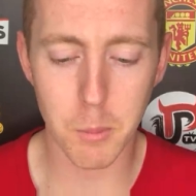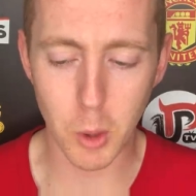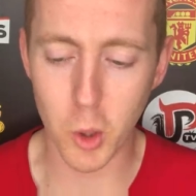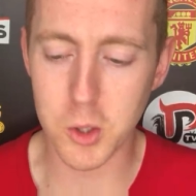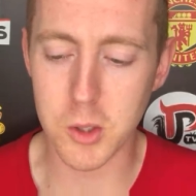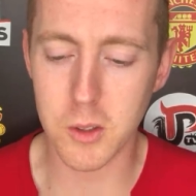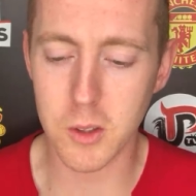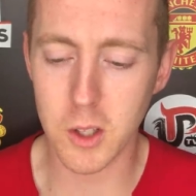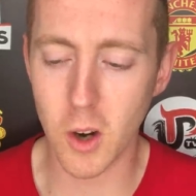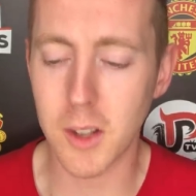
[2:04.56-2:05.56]
Because
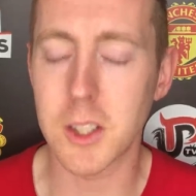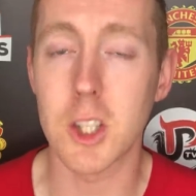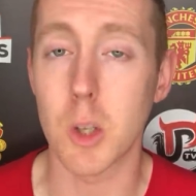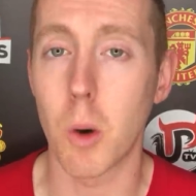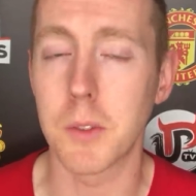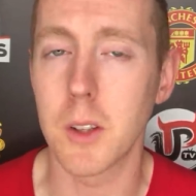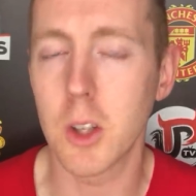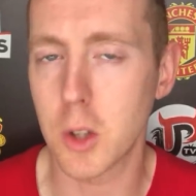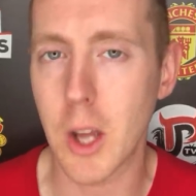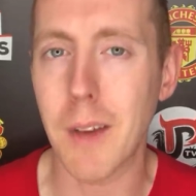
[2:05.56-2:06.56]
United, so often,
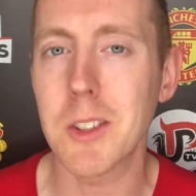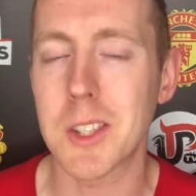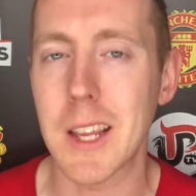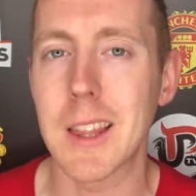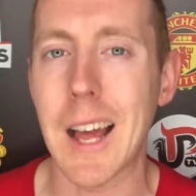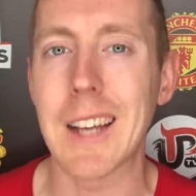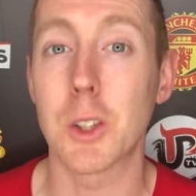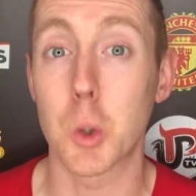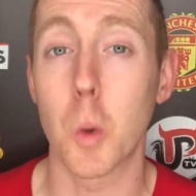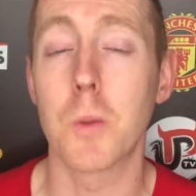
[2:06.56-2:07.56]
you, you haven't seen that
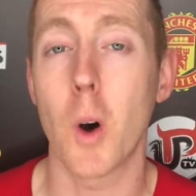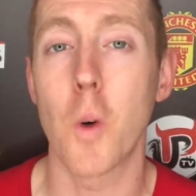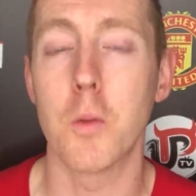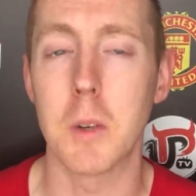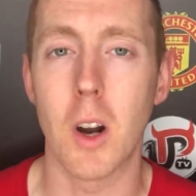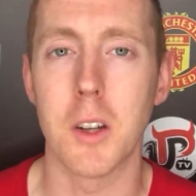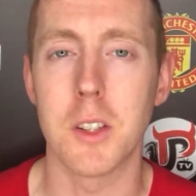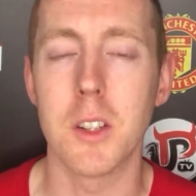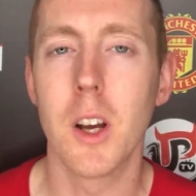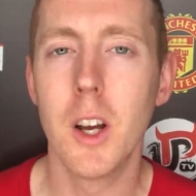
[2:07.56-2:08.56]
sort of goal from
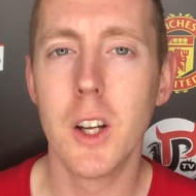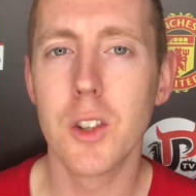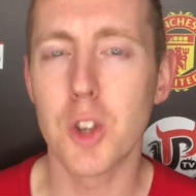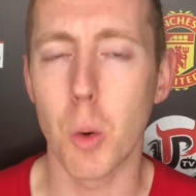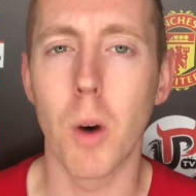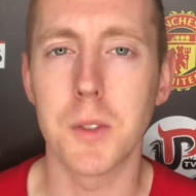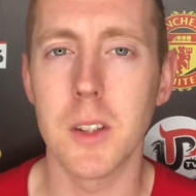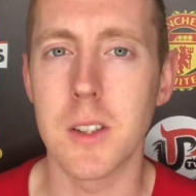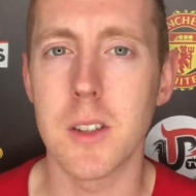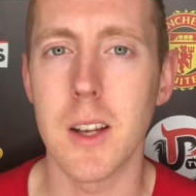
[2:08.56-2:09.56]
United too
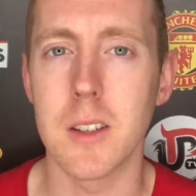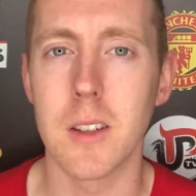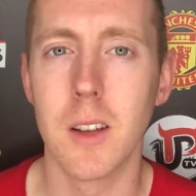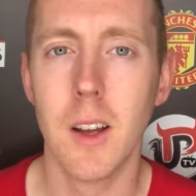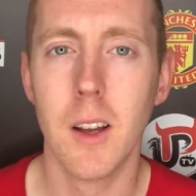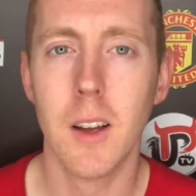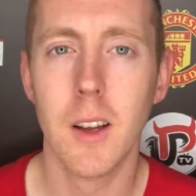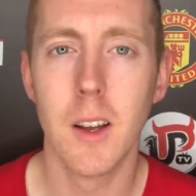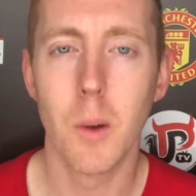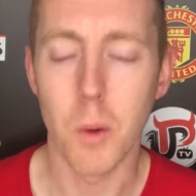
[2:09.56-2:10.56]
often this season.
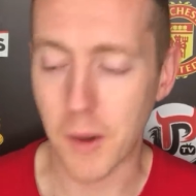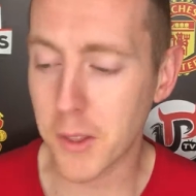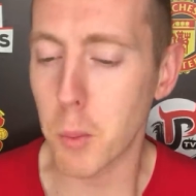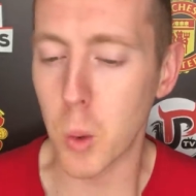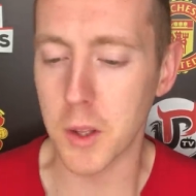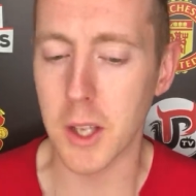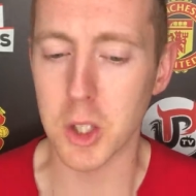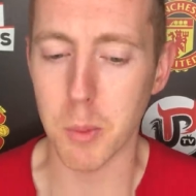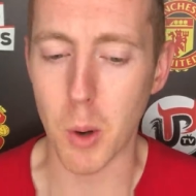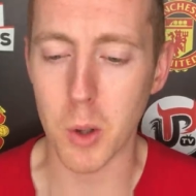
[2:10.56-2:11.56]
We've had the ball on the
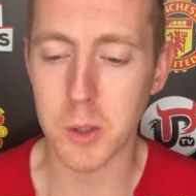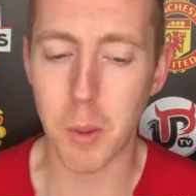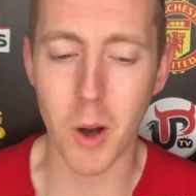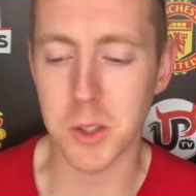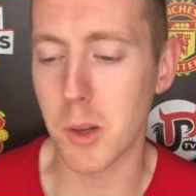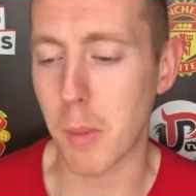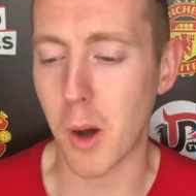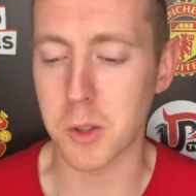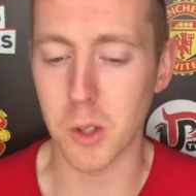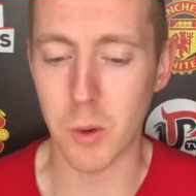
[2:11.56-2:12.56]
edge of the box, passing it,
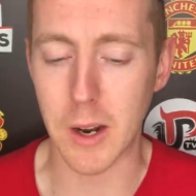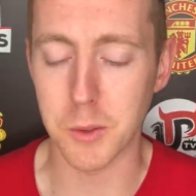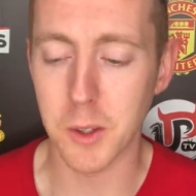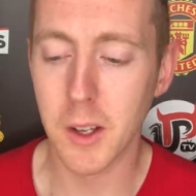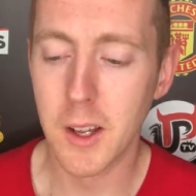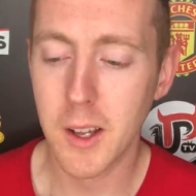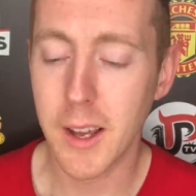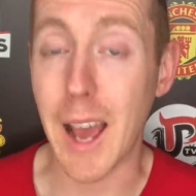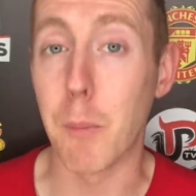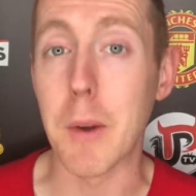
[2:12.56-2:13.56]
passing it round,
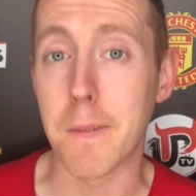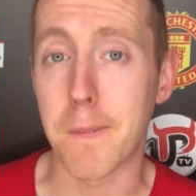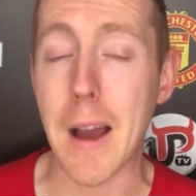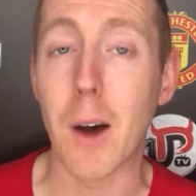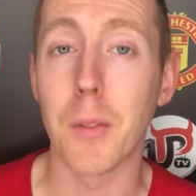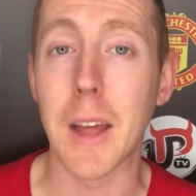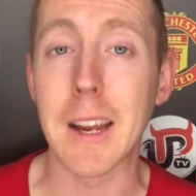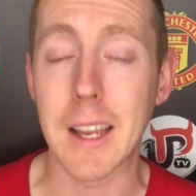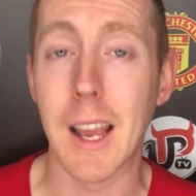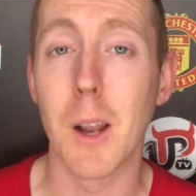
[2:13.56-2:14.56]
and we found
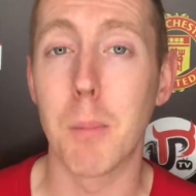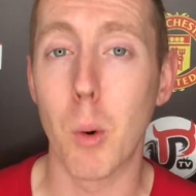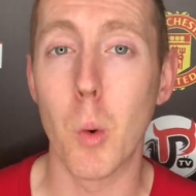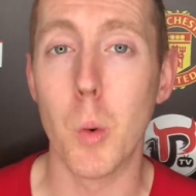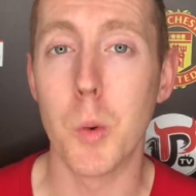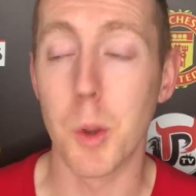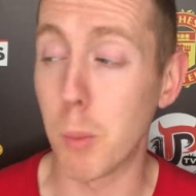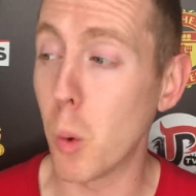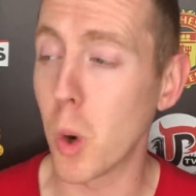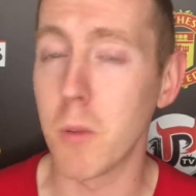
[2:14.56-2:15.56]
that killer ball, the
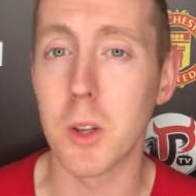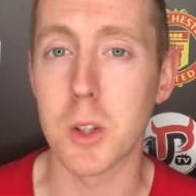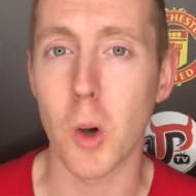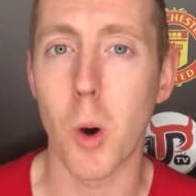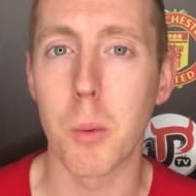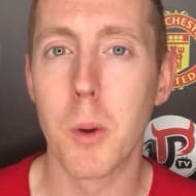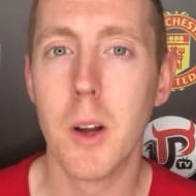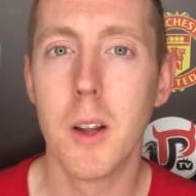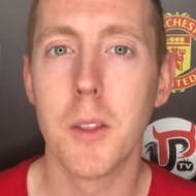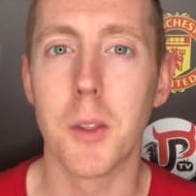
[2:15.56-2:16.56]
ball over the top
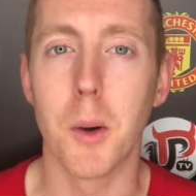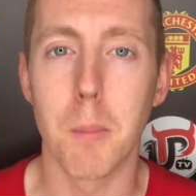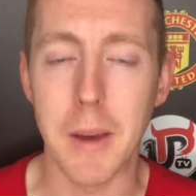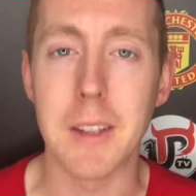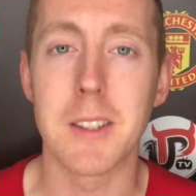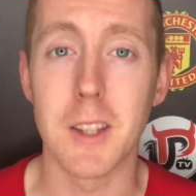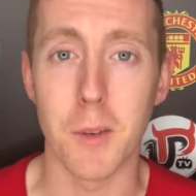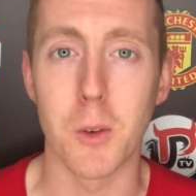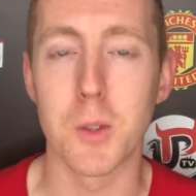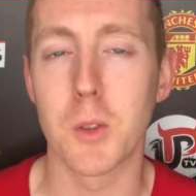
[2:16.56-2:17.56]
that makes the
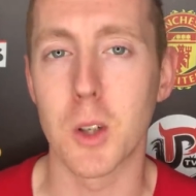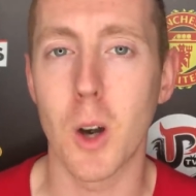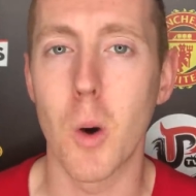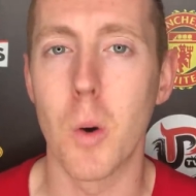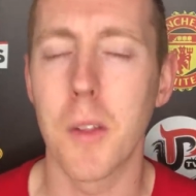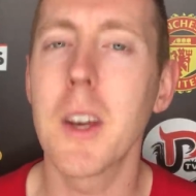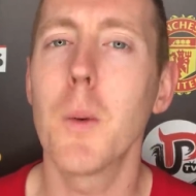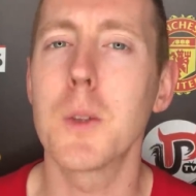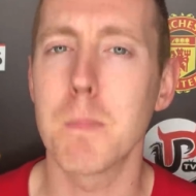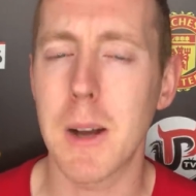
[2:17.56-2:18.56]
difference for the goal. I think it
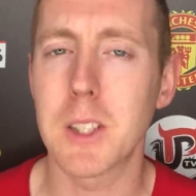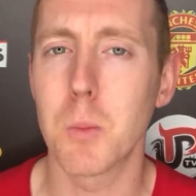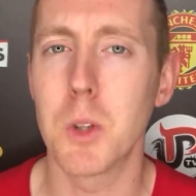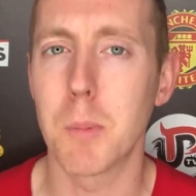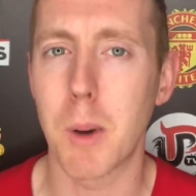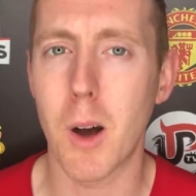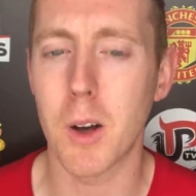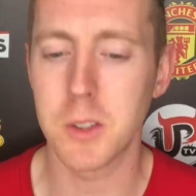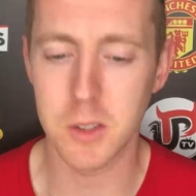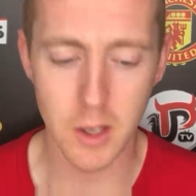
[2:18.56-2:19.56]
was Mata with the
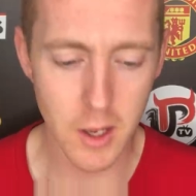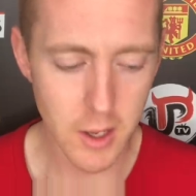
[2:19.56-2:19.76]
pass,